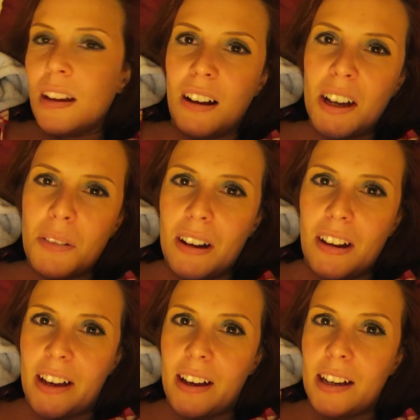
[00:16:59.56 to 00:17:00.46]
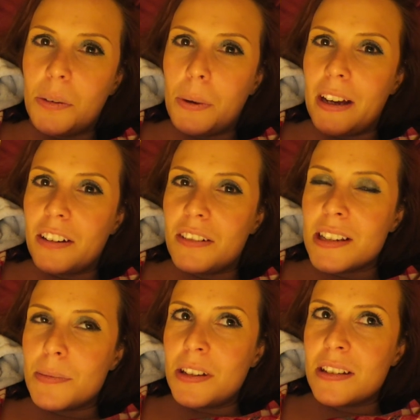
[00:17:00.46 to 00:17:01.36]
I quite like going away at
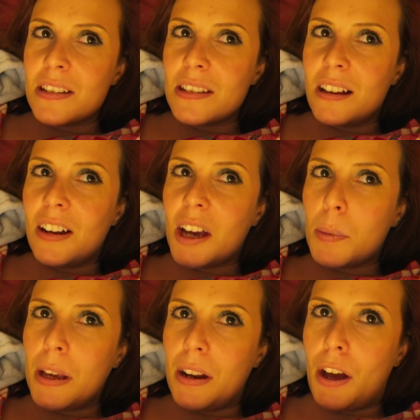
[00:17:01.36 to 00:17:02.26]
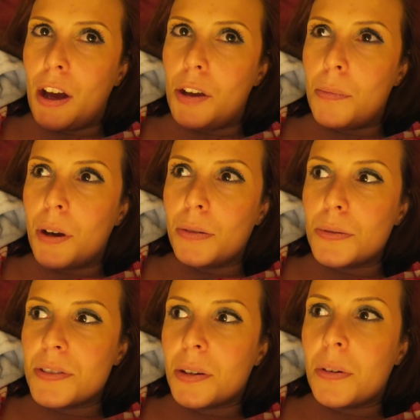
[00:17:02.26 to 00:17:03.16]
Christmas. I like being at home, but I
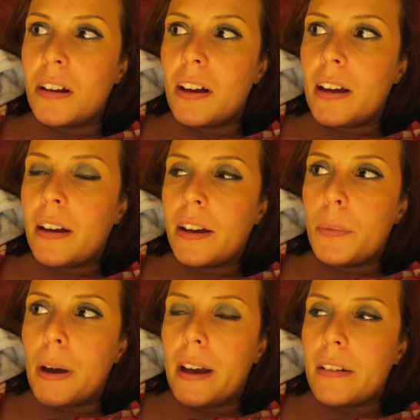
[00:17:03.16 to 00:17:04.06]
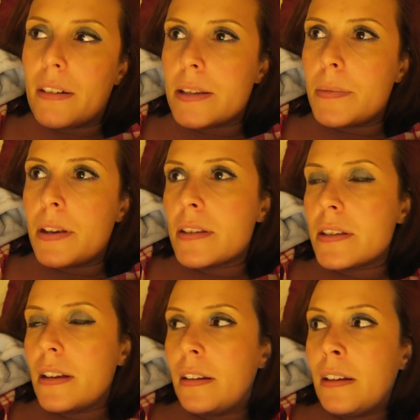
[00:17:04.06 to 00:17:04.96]
also quite like going away at Christmas.
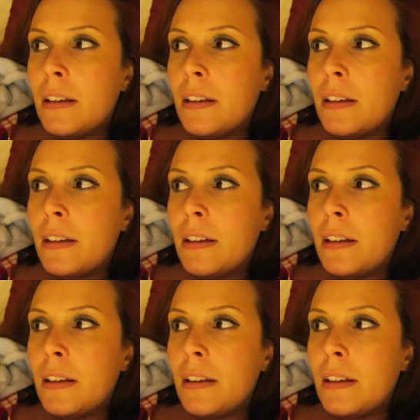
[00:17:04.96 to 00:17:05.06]
And